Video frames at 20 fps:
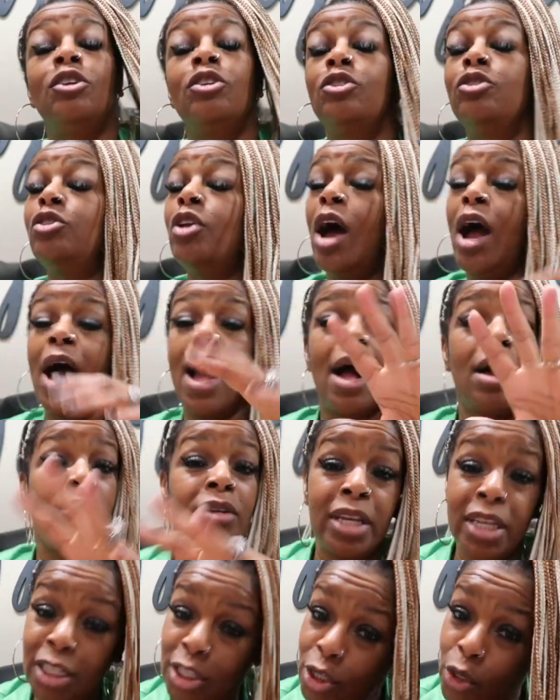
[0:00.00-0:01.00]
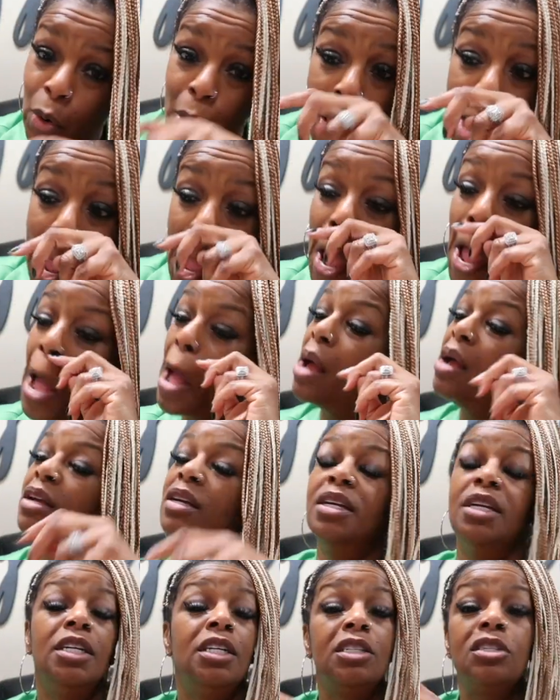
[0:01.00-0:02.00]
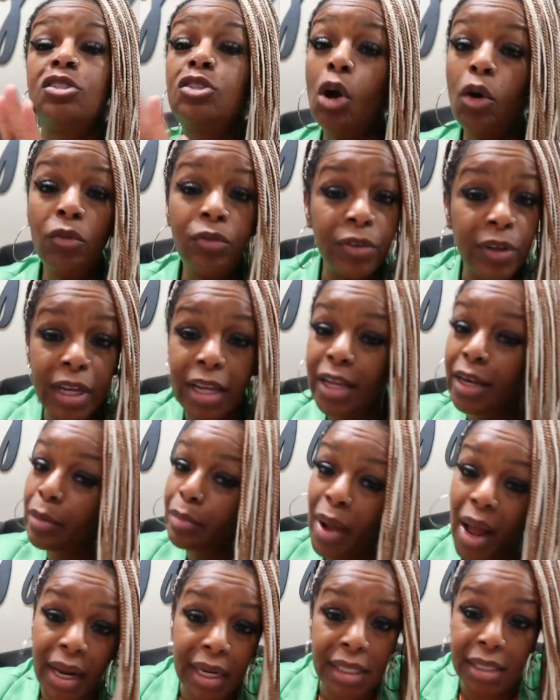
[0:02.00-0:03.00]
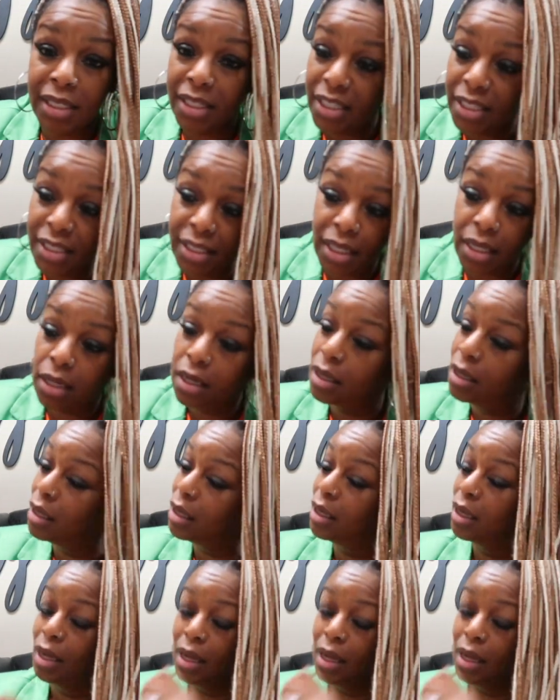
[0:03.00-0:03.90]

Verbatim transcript: You know, I'll get to it. Don't forget about it, sister.